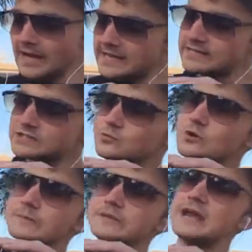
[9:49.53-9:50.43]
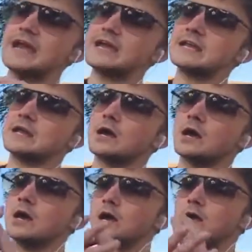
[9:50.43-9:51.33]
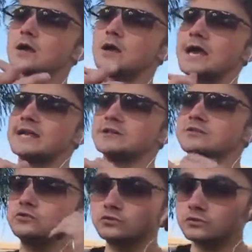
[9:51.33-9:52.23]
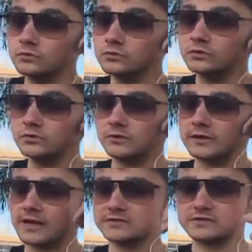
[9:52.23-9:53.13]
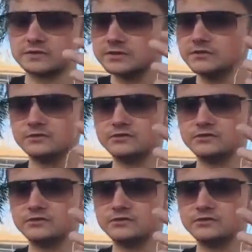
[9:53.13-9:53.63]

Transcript: and this woman had asked her to use